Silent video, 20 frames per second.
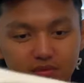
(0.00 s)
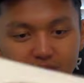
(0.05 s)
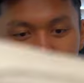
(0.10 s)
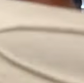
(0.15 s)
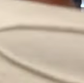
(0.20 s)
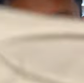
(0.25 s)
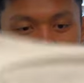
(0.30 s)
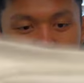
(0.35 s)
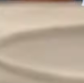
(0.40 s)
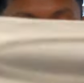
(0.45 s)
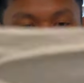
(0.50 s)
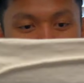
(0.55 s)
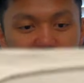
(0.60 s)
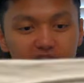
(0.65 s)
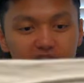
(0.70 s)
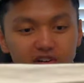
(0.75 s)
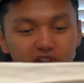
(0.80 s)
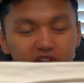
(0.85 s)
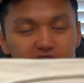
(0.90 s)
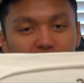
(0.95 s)
This is
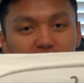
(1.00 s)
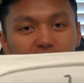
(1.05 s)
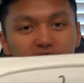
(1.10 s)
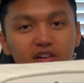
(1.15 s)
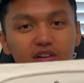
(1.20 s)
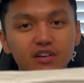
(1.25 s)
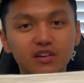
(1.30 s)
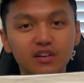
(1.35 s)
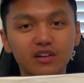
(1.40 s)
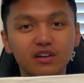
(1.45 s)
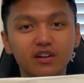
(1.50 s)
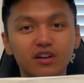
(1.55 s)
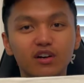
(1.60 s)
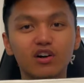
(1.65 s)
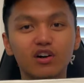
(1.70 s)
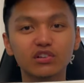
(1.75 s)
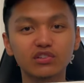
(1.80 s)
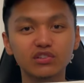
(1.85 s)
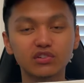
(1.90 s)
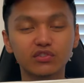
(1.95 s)
very
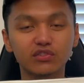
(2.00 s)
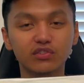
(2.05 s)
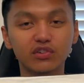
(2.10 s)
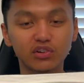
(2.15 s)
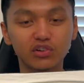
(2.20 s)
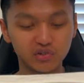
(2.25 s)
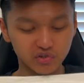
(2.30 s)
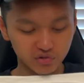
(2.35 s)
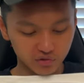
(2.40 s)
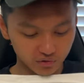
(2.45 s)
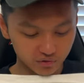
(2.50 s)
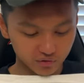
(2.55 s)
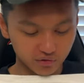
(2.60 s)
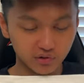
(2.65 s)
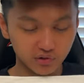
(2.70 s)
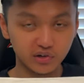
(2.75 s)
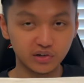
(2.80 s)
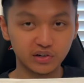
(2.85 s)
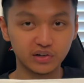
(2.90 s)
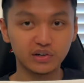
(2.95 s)
controversial
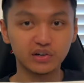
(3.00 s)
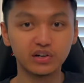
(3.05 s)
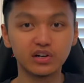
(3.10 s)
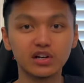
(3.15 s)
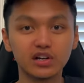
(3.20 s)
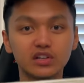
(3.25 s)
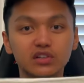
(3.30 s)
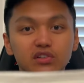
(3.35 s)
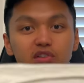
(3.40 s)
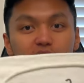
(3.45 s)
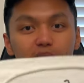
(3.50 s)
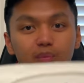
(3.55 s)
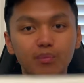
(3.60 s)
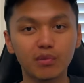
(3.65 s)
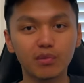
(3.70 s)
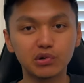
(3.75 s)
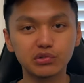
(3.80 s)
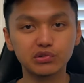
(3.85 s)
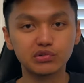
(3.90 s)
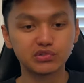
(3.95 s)
for the
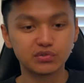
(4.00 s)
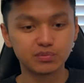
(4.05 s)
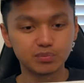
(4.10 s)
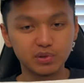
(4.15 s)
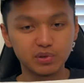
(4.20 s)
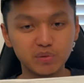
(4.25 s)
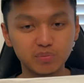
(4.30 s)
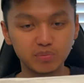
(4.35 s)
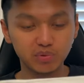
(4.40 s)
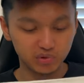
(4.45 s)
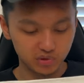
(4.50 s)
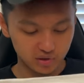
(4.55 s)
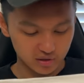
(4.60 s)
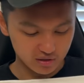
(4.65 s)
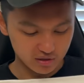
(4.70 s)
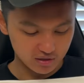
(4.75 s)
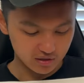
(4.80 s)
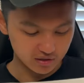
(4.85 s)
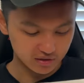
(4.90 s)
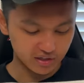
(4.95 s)
most people.
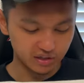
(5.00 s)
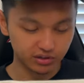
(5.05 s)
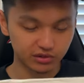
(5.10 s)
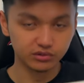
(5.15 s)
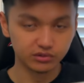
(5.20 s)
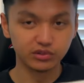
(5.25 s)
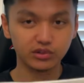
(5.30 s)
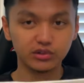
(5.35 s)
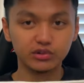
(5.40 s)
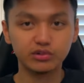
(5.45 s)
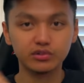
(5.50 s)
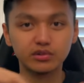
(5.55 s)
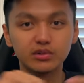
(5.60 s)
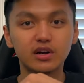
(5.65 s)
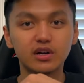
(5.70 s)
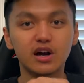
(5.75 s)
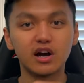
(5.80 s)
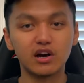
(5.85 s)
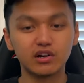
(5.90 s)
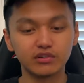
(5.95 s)
Uh, they don't know how